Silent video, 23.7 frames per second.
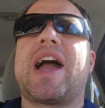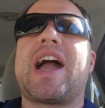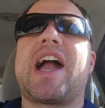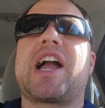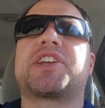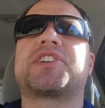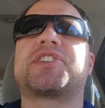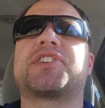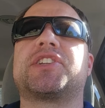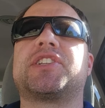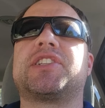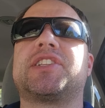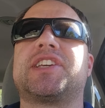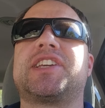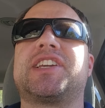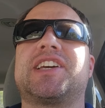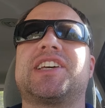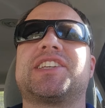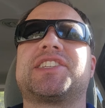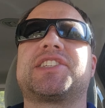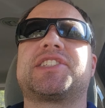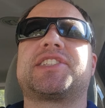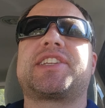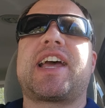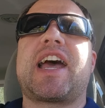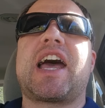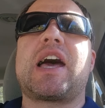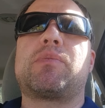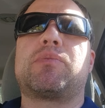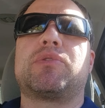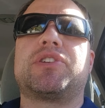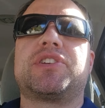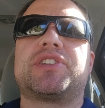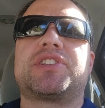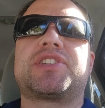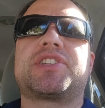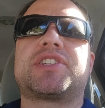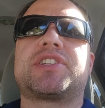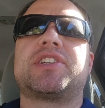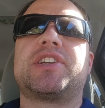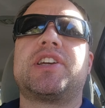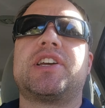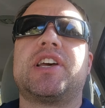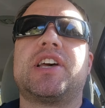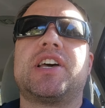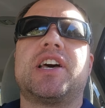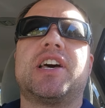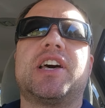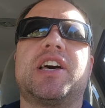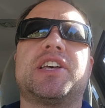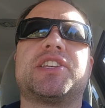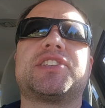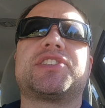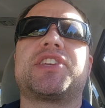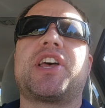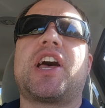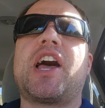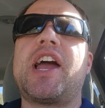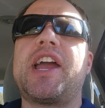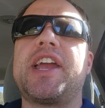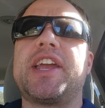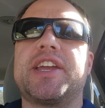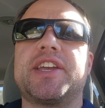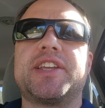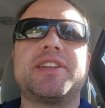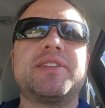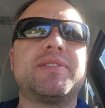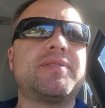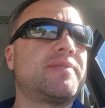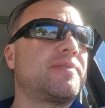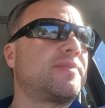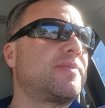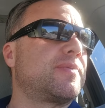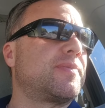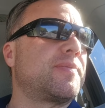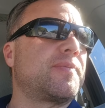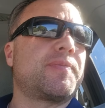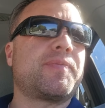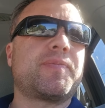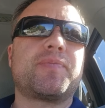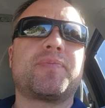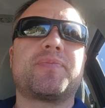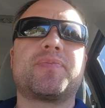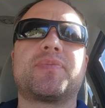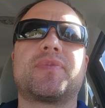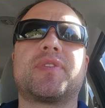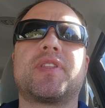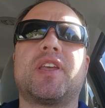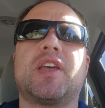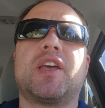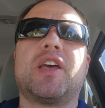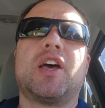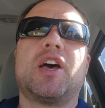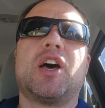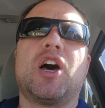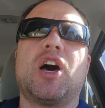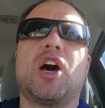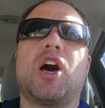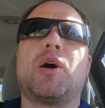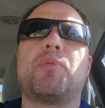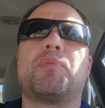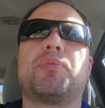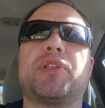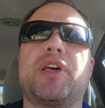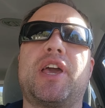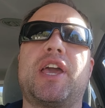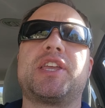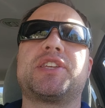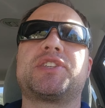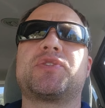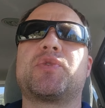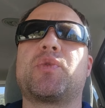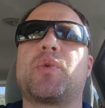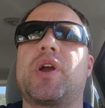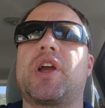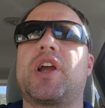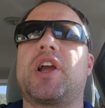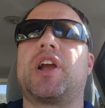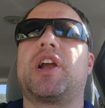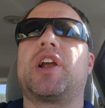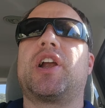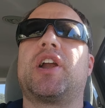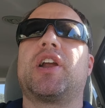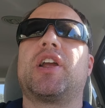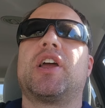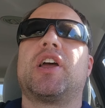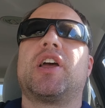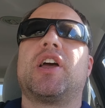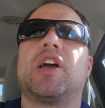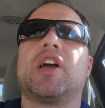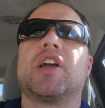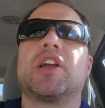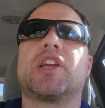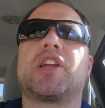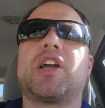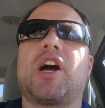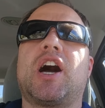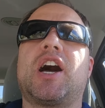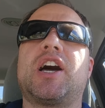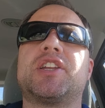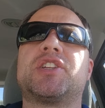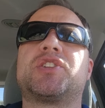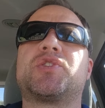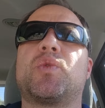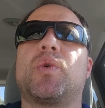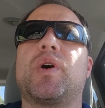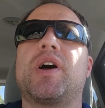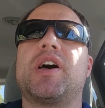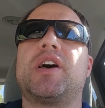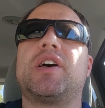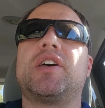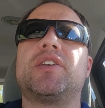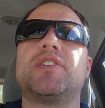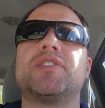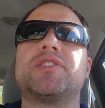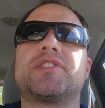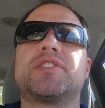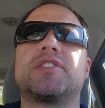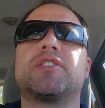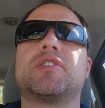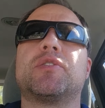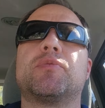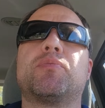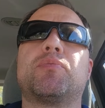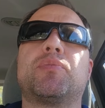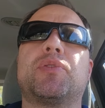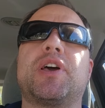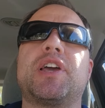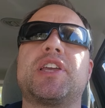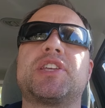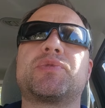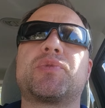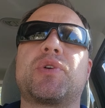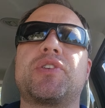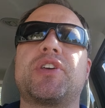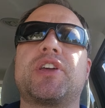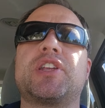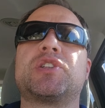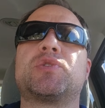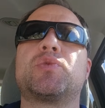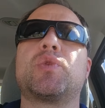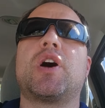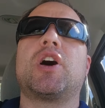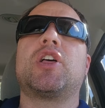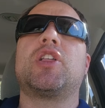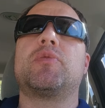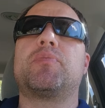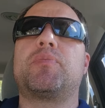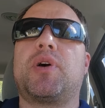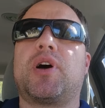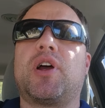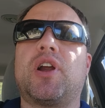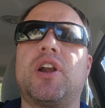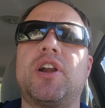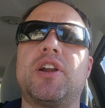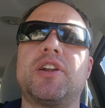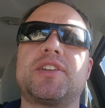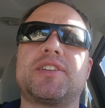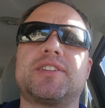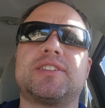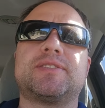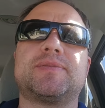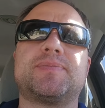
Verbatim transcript: actually establish a Zion a place where God dwells, a place where they dwell apart.